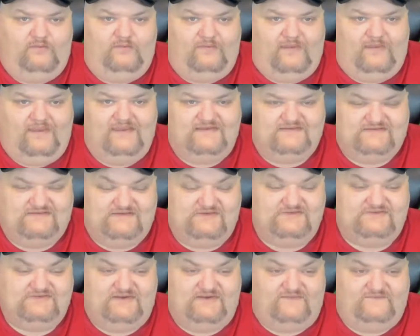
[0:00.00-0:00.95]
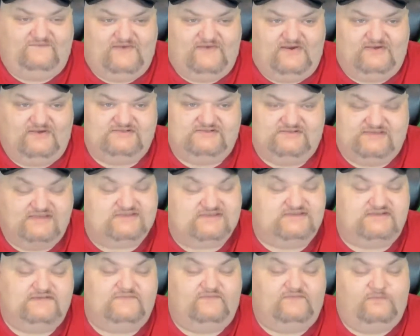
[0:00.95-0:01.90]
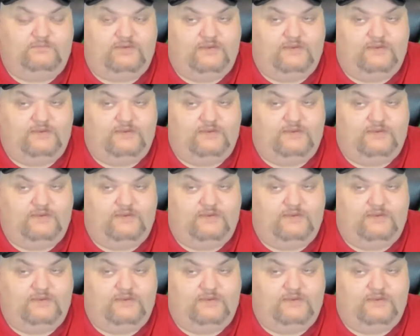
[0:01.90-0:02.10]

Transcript: issues that are very sensitive and